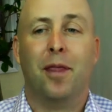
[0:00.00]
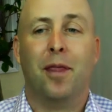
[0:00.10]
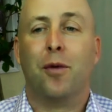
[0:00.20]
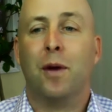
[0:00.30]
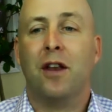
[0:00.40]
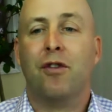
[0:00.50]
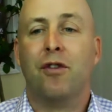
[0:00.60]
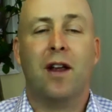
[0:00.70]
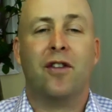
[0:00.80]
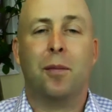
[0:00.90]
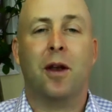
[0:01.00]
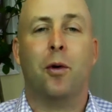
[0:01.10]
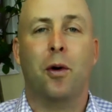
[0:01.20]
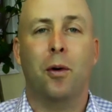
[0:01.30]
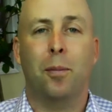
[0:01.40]
3 trace
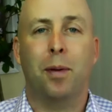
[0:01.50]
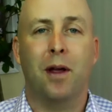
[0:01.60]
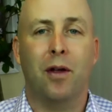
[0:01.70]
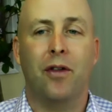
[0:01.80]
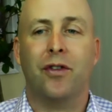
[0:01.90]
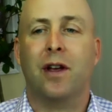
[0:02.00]
mineral pills.